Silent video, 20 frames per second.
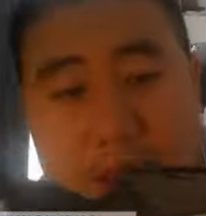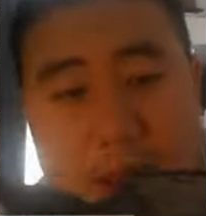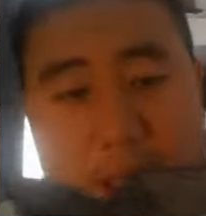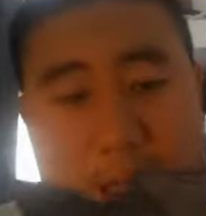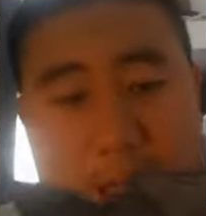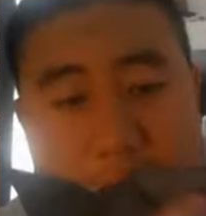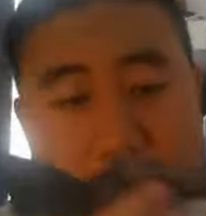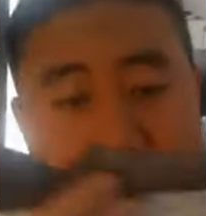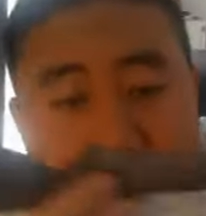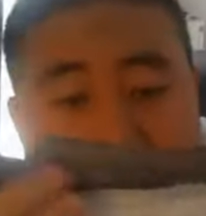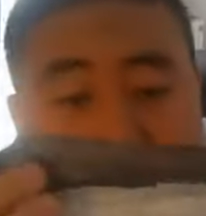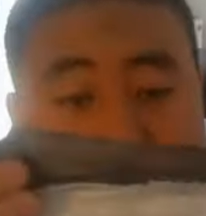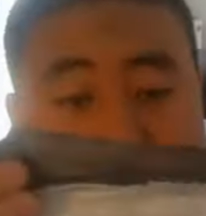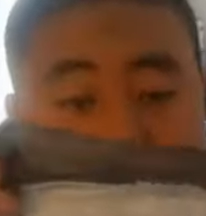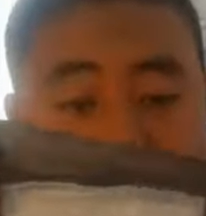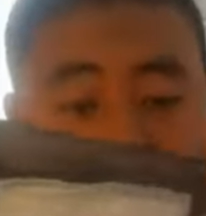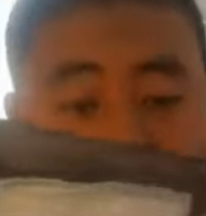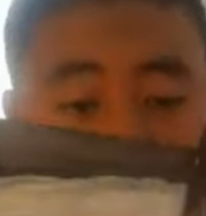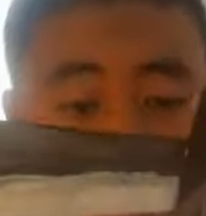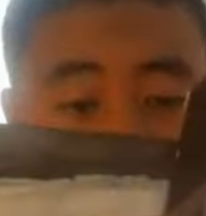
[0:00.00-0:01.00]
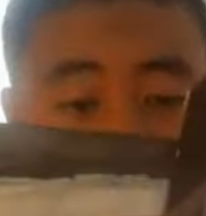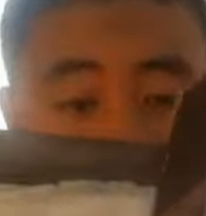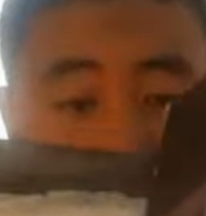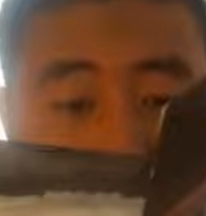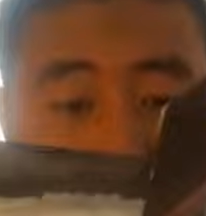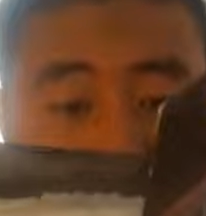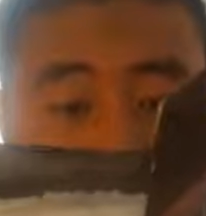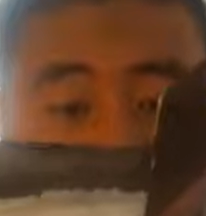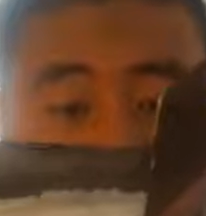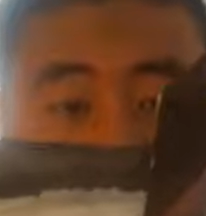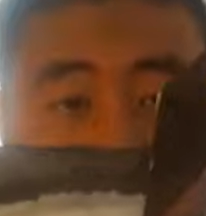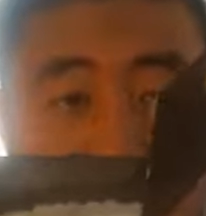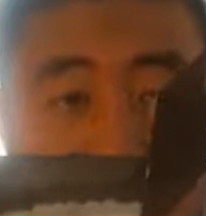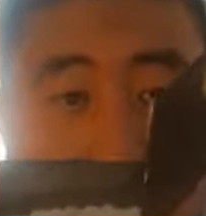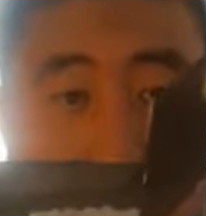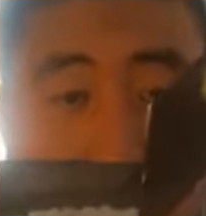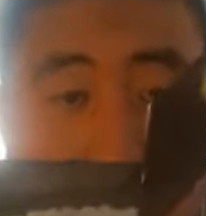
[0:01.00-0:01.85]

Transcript: wrong for me. It's a little bit too dark.